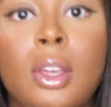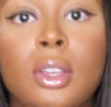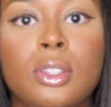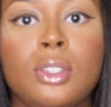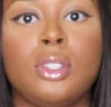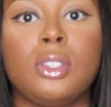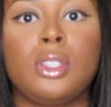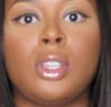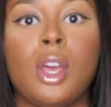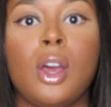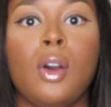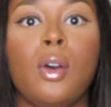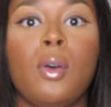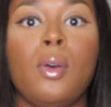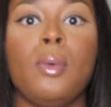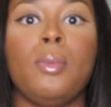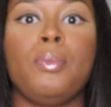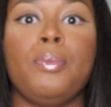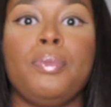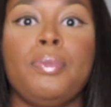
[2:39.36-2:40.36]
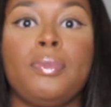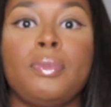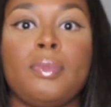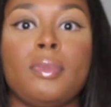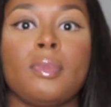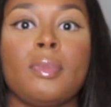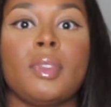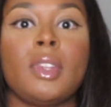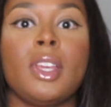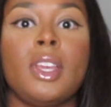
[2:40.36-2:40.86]
So
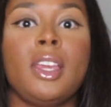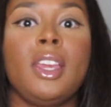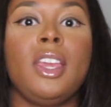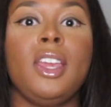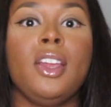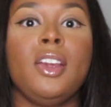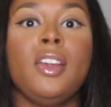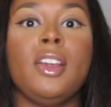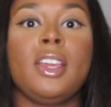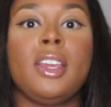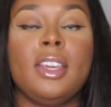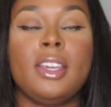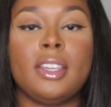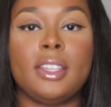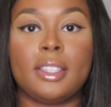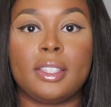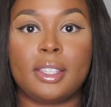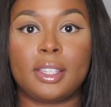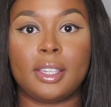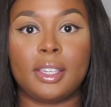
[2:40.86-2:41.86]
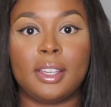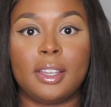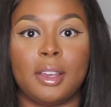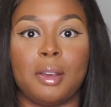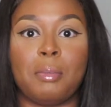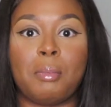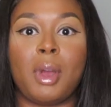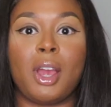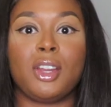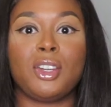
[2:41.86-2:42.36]
here is
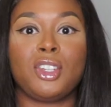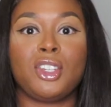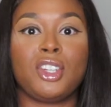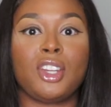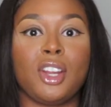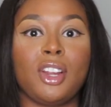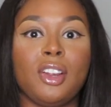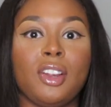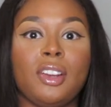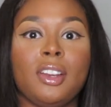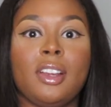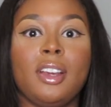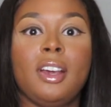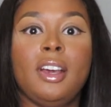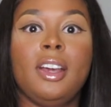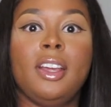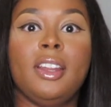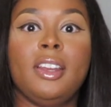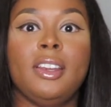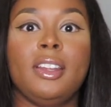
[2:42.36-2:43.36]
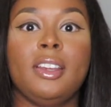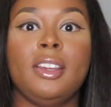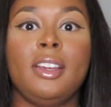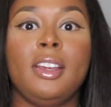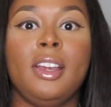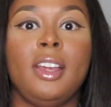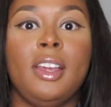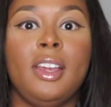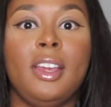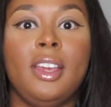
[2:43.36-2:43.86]
my shirt,
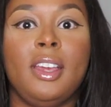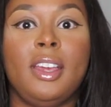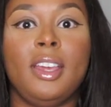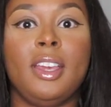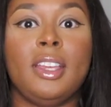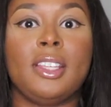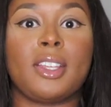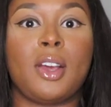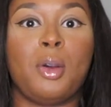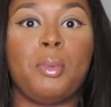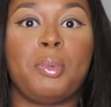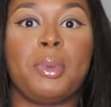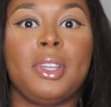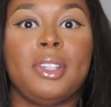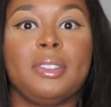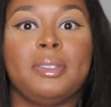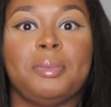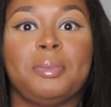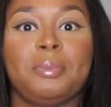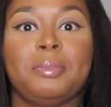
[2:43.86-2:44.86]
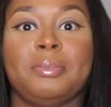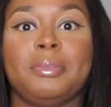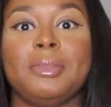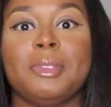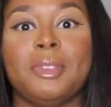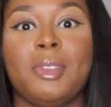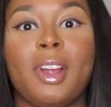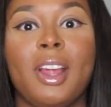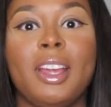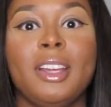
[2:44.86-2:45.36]
it's open,
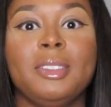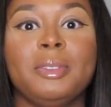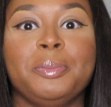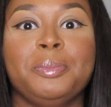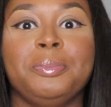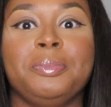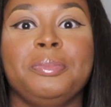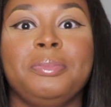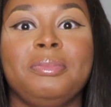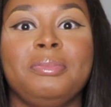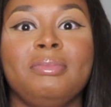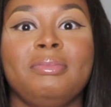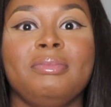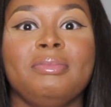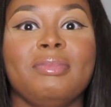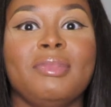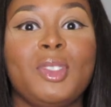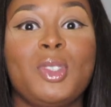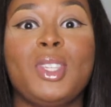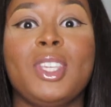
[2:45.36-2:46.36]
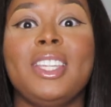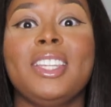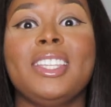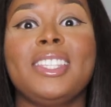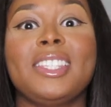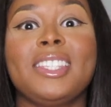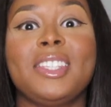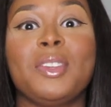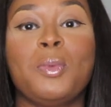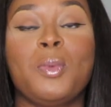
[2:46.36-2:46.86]
right? See,
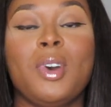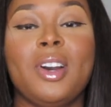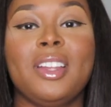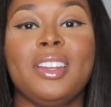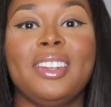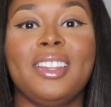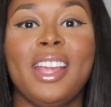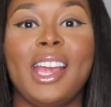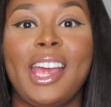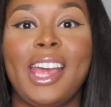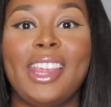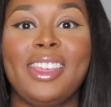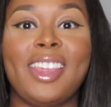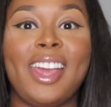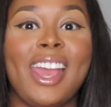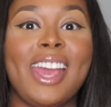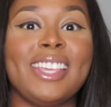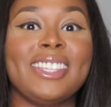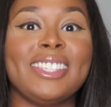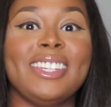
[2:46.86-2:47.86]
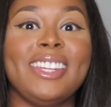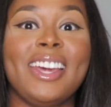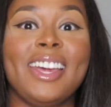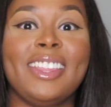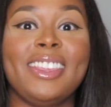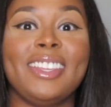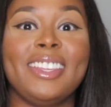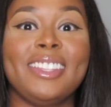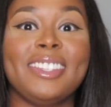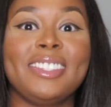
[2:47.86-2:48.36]
this is the one that has
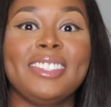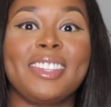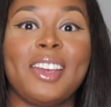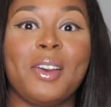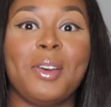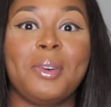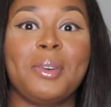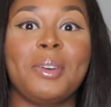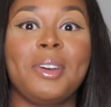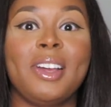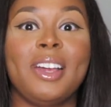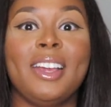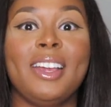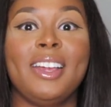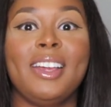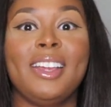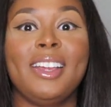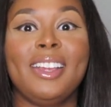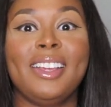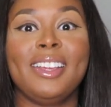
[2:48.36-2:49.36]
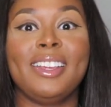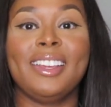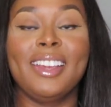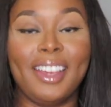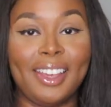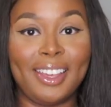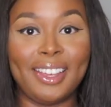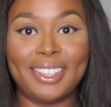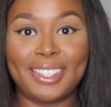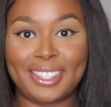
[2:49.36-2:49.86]
nothing. So
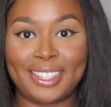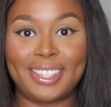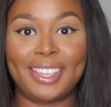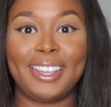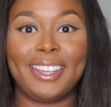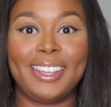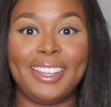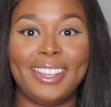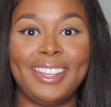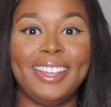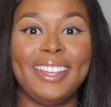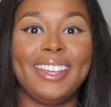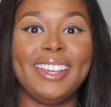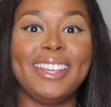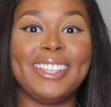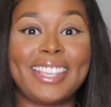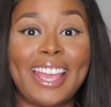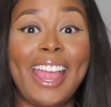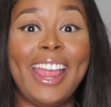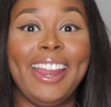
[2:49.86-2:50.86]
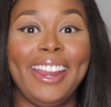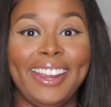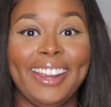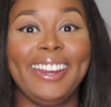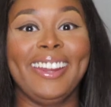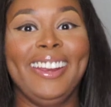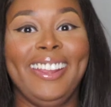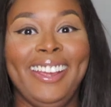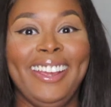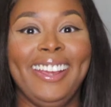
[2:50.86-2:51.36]
it's
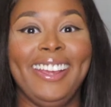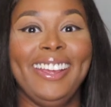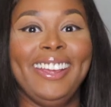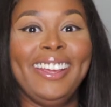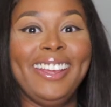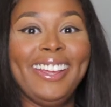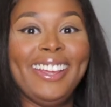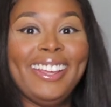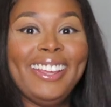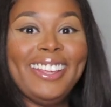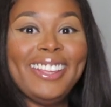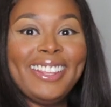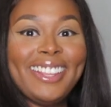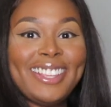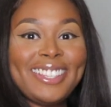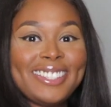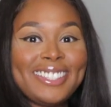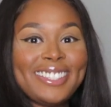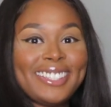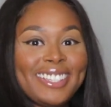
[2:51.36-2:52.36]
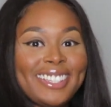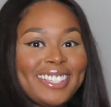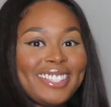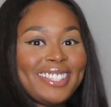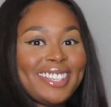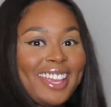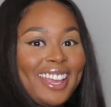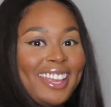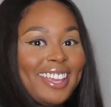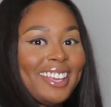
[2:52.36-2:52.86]
hanging. This is it,
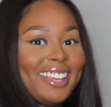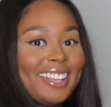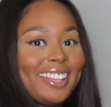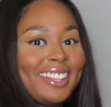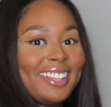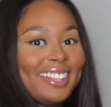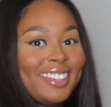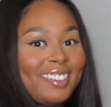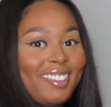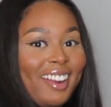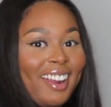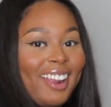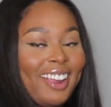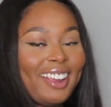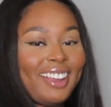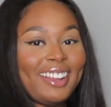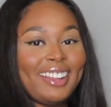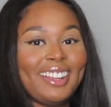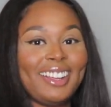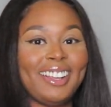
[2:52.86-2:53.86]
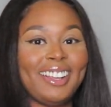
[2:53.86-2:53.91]
it's hanging, right?